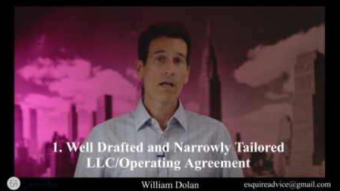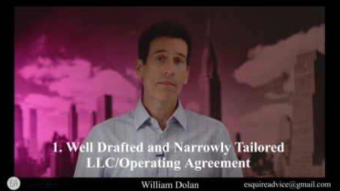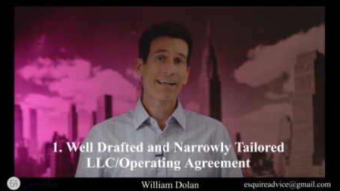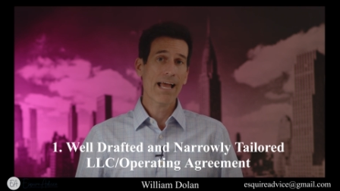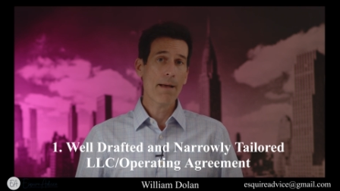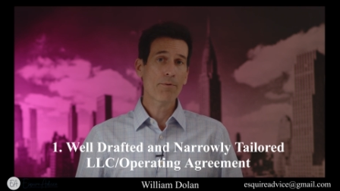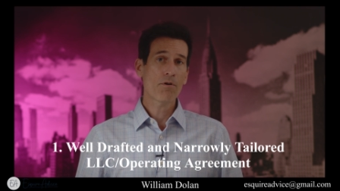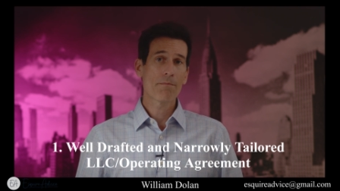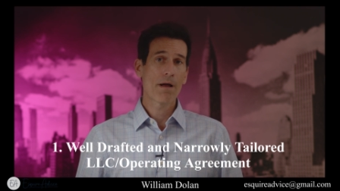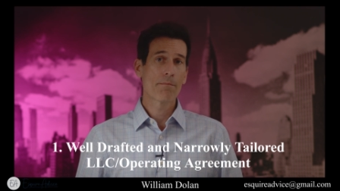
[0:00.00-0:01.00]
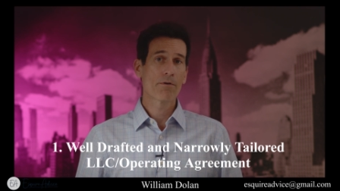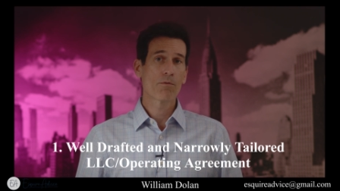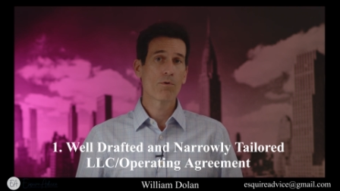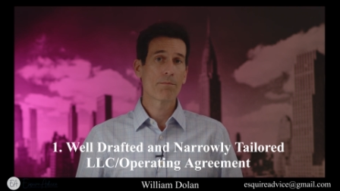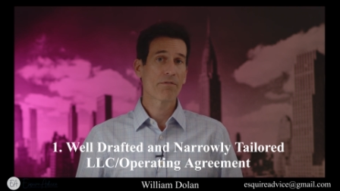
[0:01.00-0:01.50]
the capital
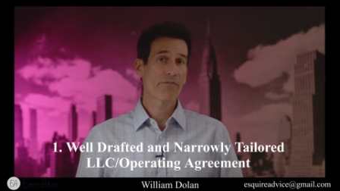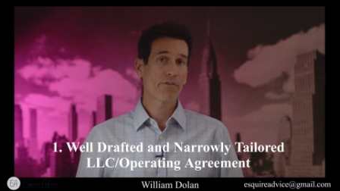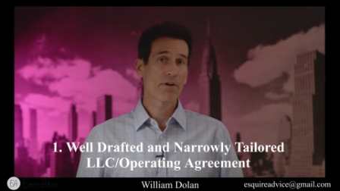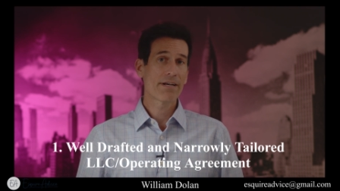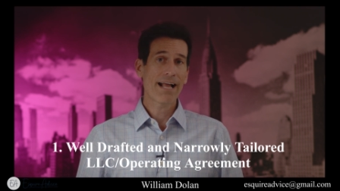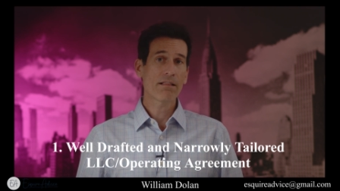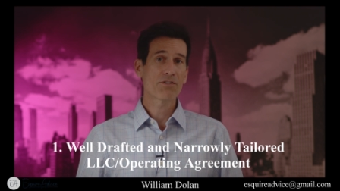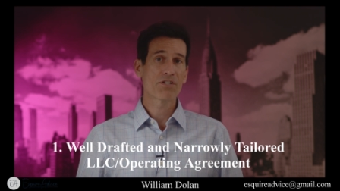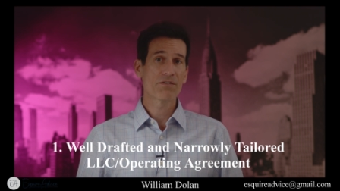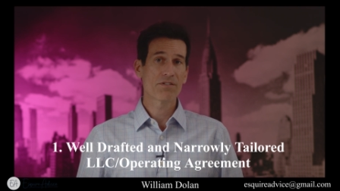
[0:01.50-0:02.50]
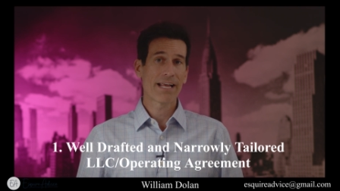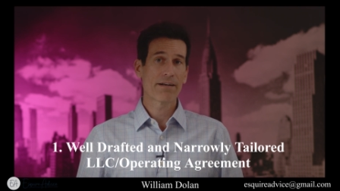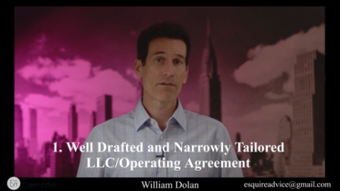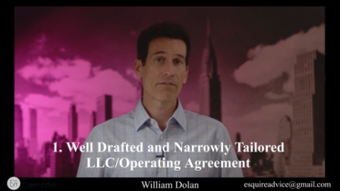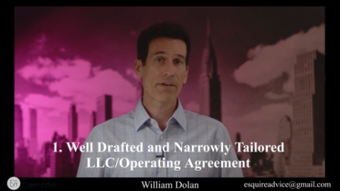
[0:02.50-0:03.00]
member would prefer a negligence
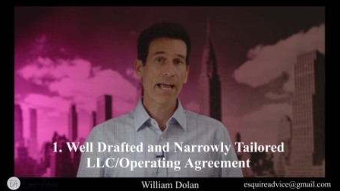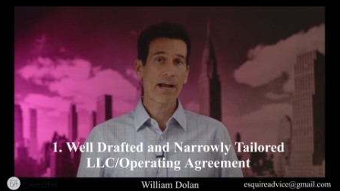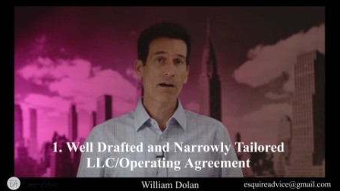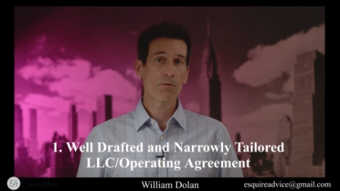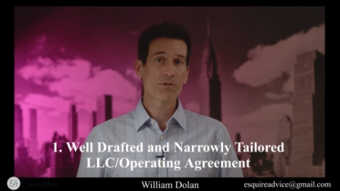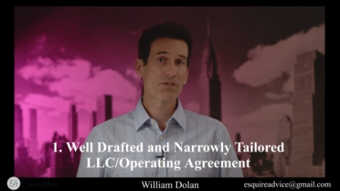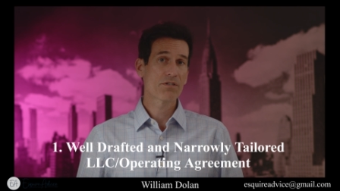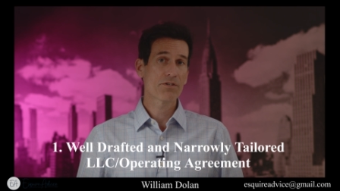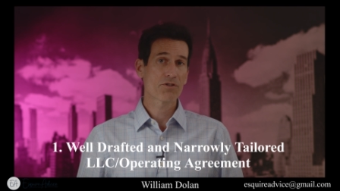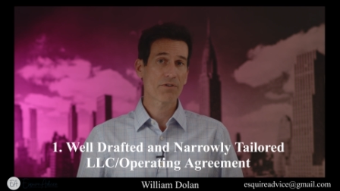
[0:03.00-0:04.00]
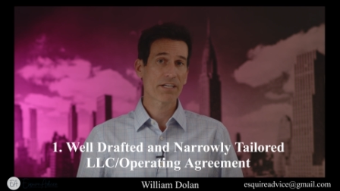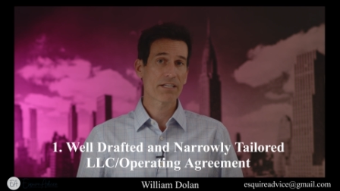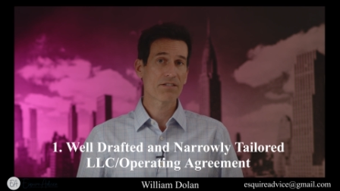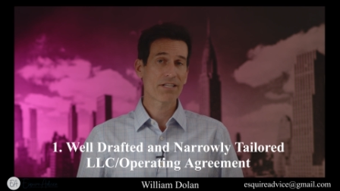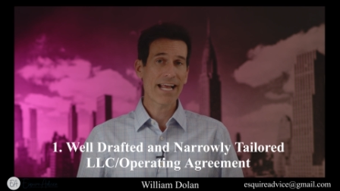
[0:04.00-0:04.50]
standard of care, which is the
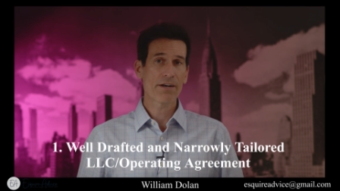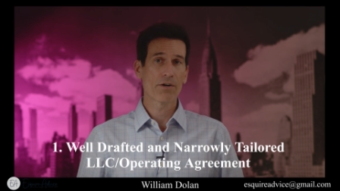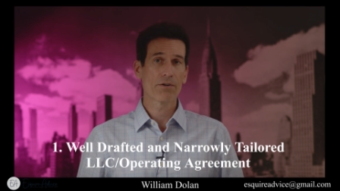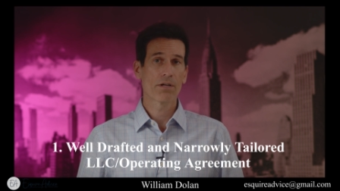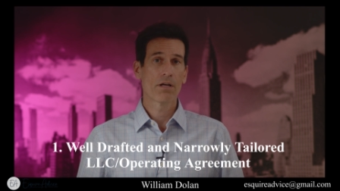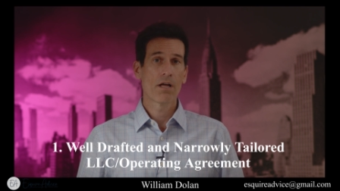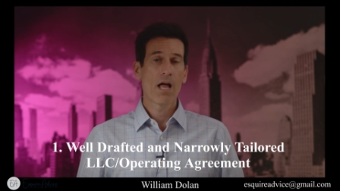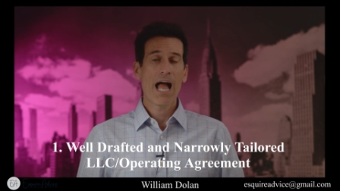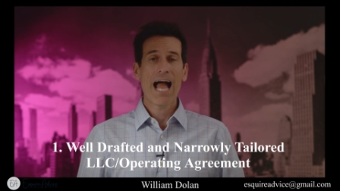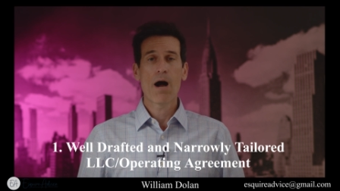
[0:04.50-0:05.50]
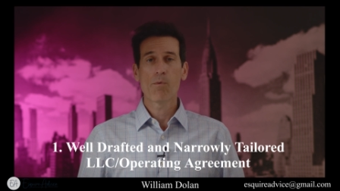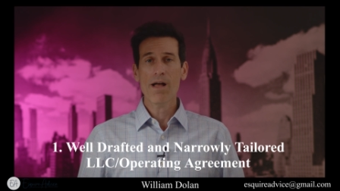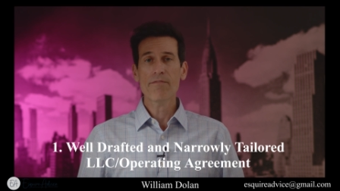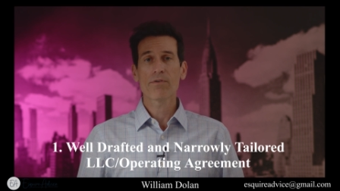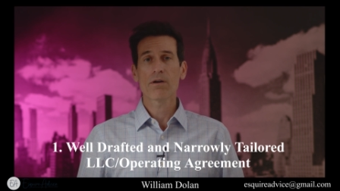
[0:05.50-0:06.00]
strictest standard.
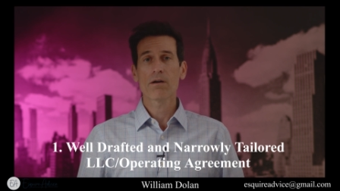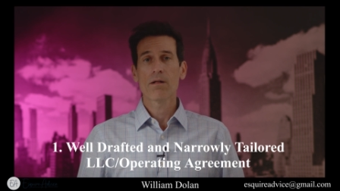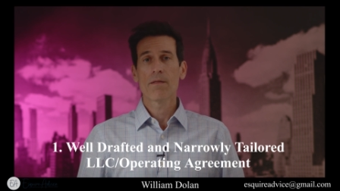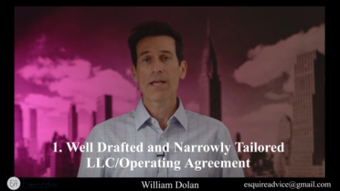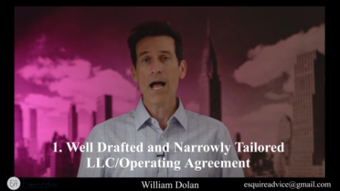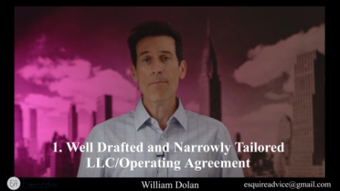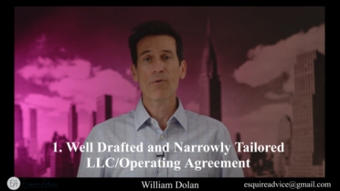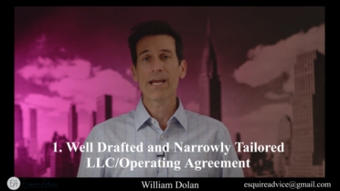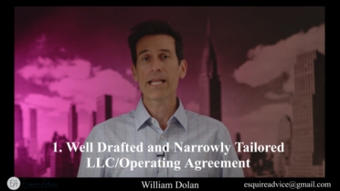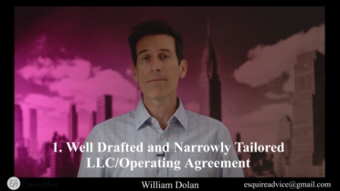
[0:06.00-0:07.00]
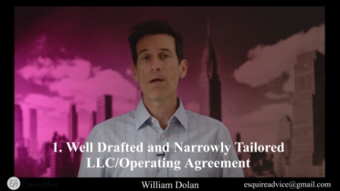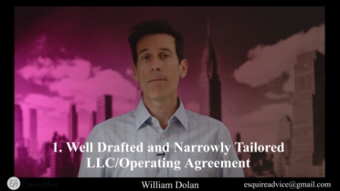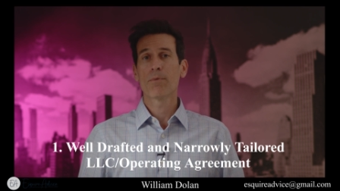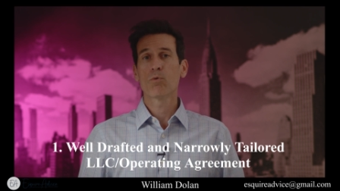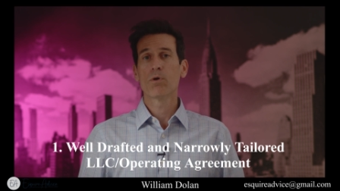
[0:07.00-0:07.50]
However, the operating
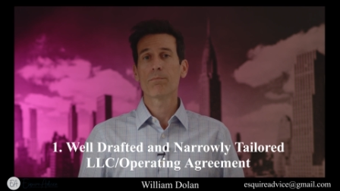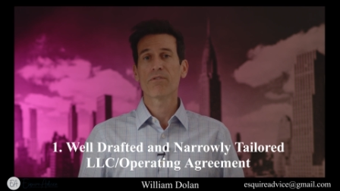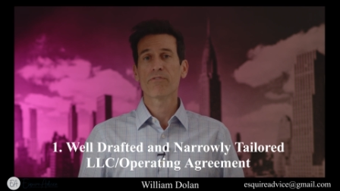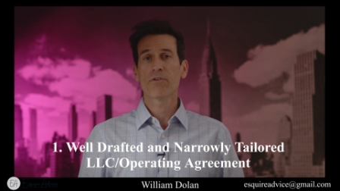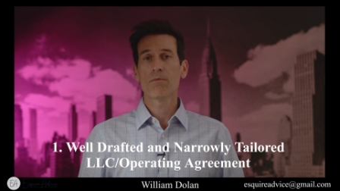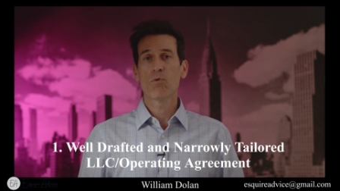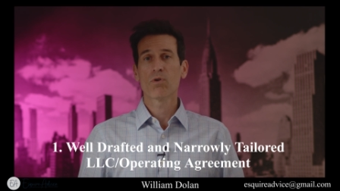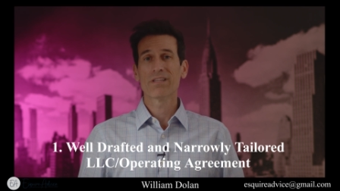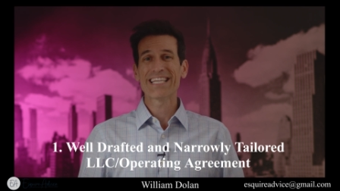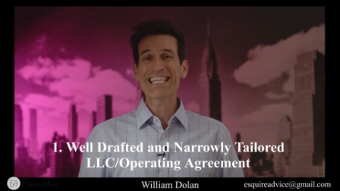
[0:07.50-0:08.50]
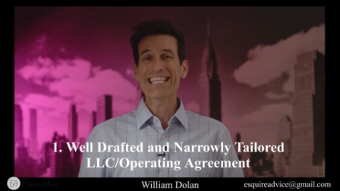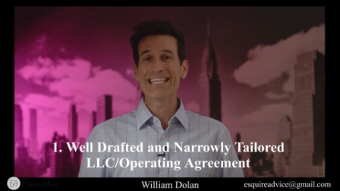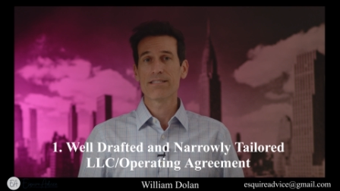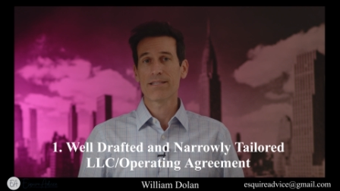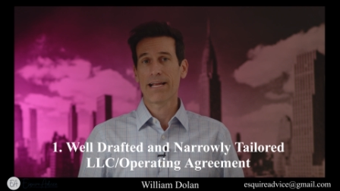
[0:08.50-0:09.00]
member would prefer a more
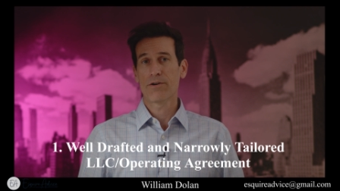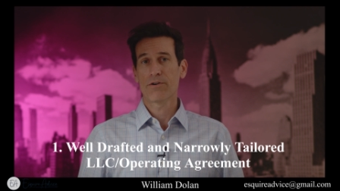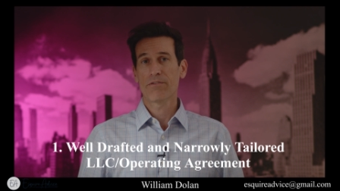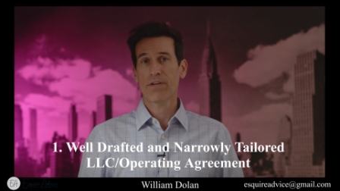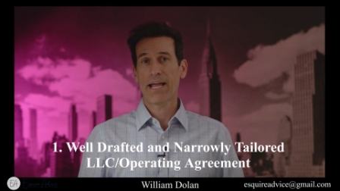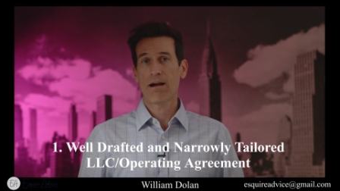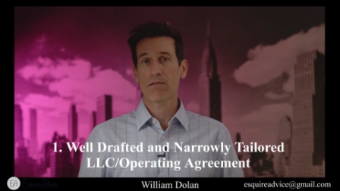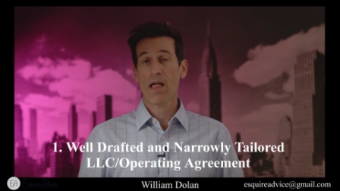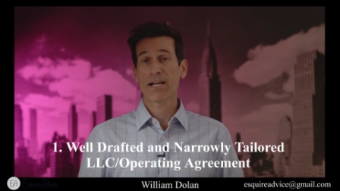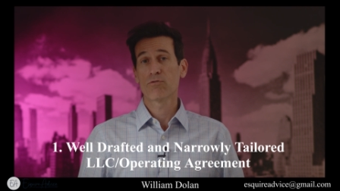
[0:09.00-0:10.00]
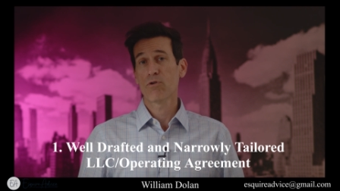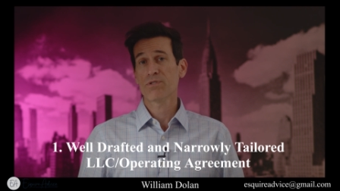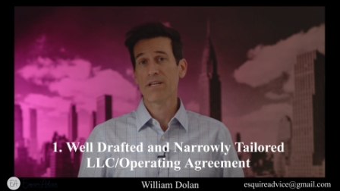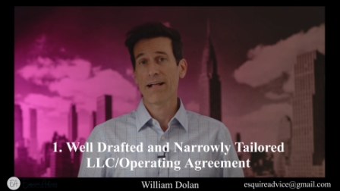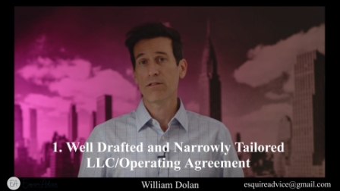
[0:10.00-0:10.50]
lenient standard of care like
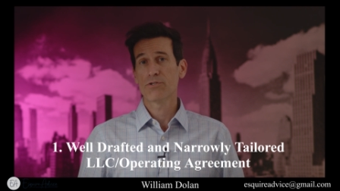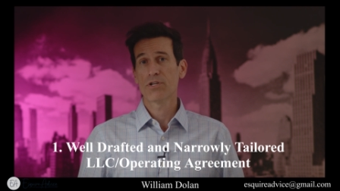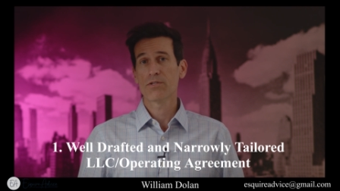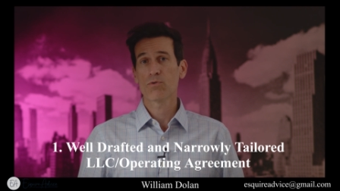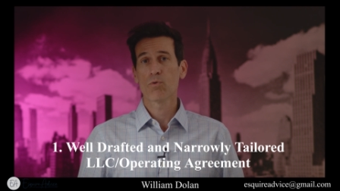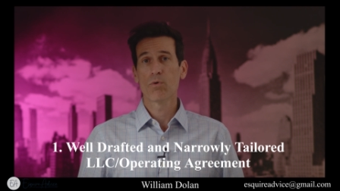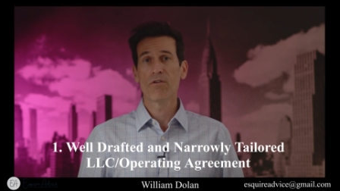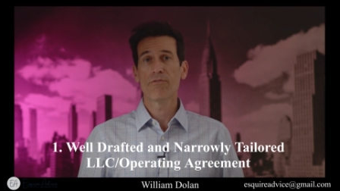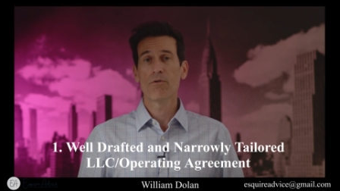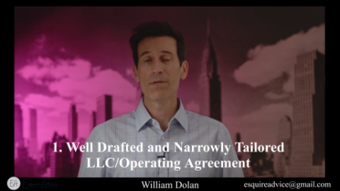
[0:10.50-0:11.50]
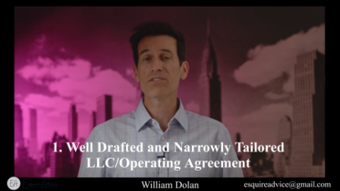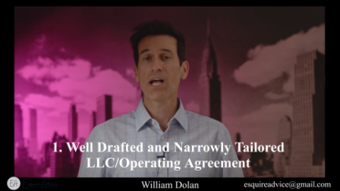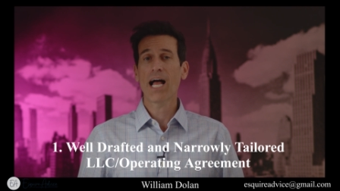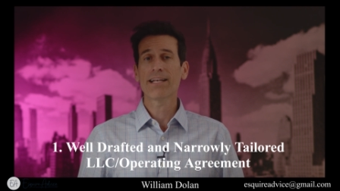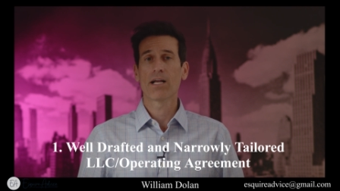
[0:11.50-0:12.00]
gross negligence or willful
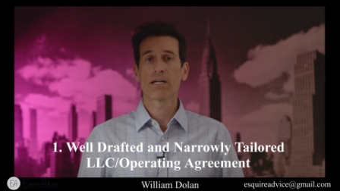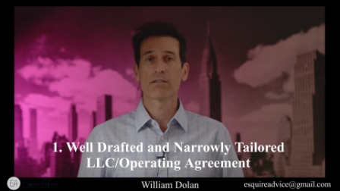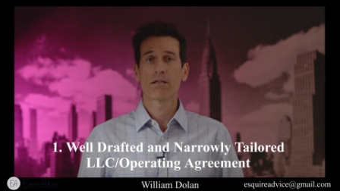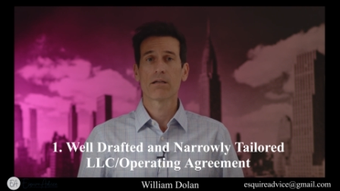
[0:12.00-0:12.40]
misconduct.